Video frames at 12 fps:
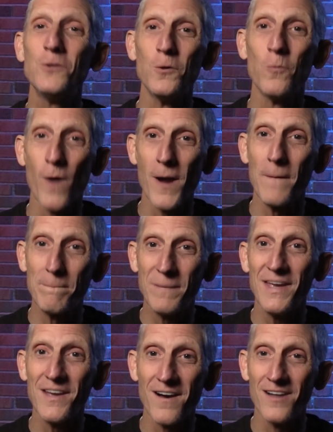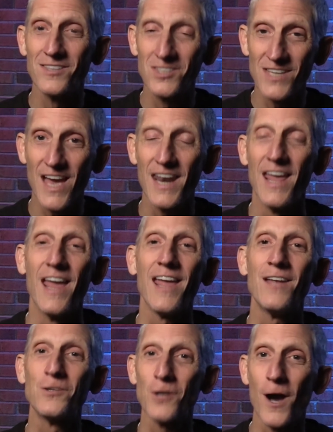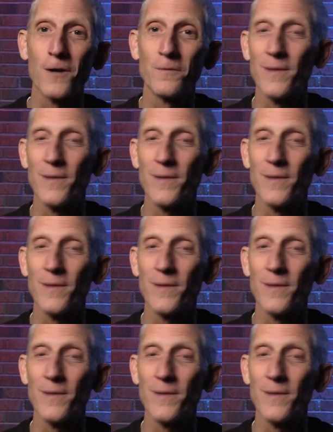you want to be on set and talk